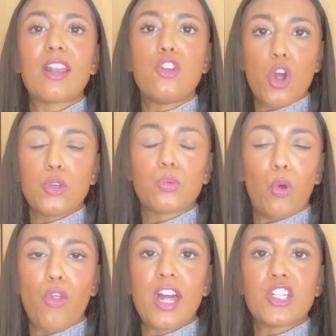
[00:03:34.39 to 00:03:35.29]
knows
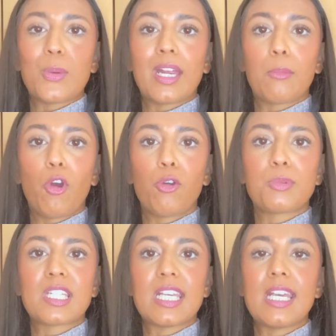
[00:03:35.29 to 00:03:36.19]
what they're doing in
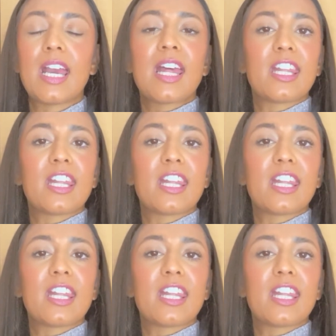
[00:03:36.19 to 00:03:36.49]
property.